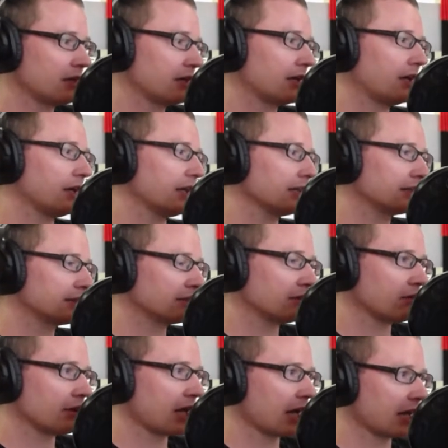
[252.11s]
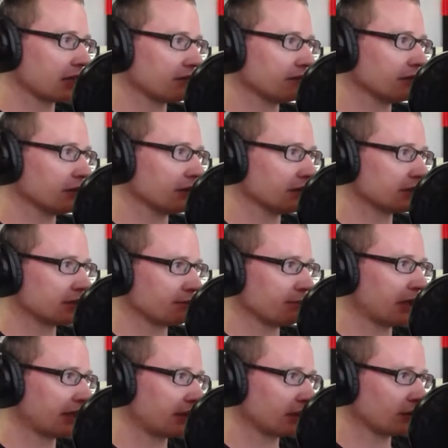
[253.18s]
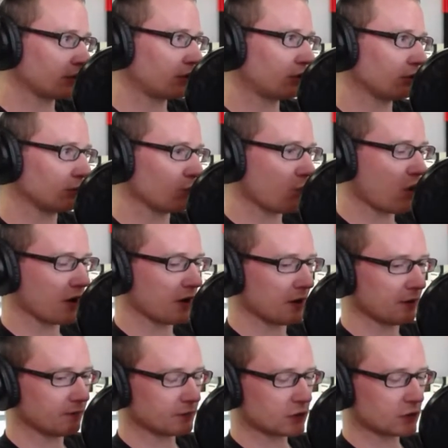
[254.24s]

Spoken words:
clicks on adverts back in Q1.